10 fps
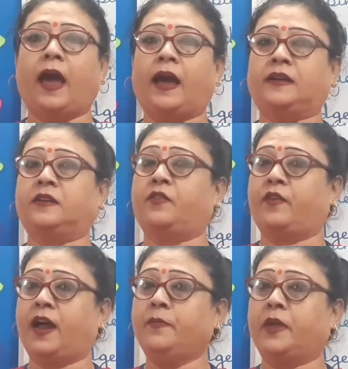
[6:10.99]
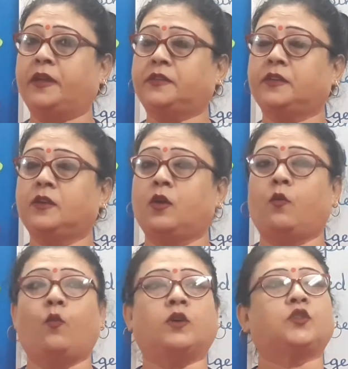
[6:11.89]
and a rabbit
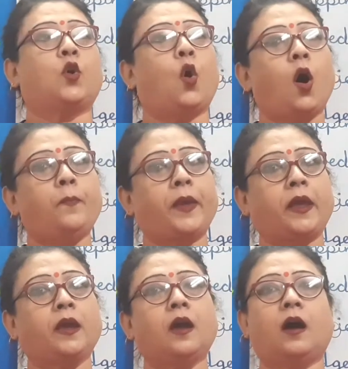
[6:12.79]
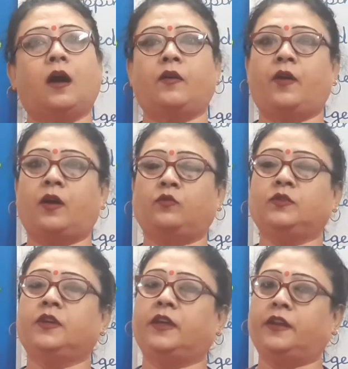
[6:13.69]
was hopping
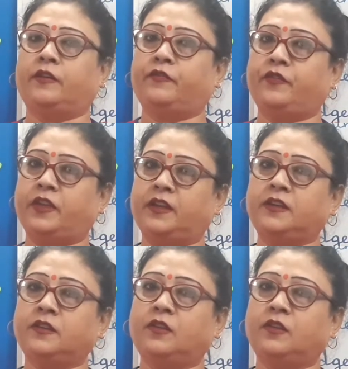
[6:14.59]
around in a field